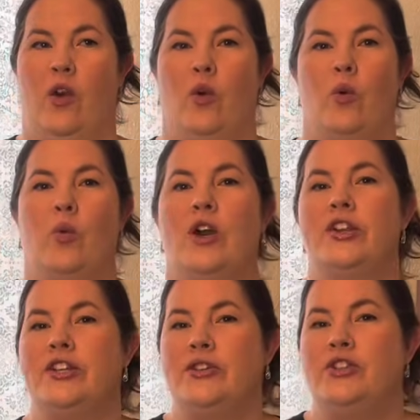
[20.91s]
What are
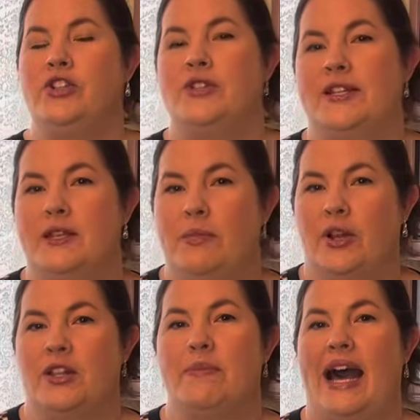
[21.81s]
you choosing to put
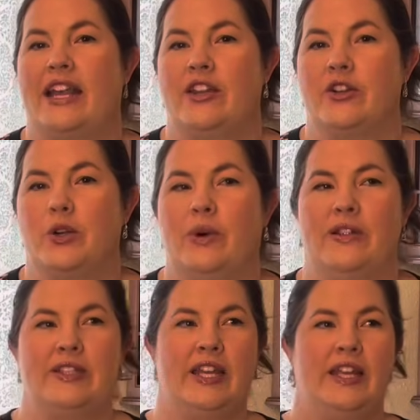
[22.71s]
on the back of your
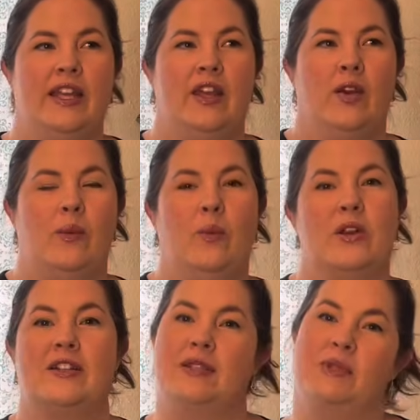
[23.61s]
quilt? What
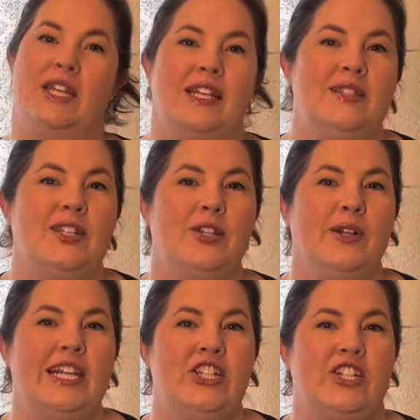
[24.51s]
are some of the
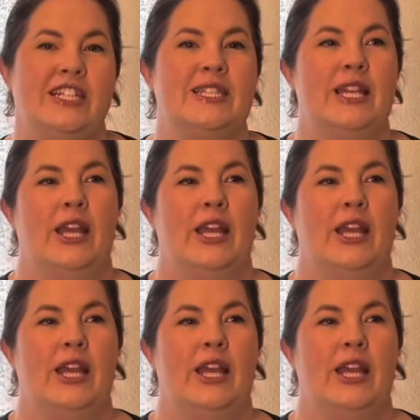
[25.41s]
considerations?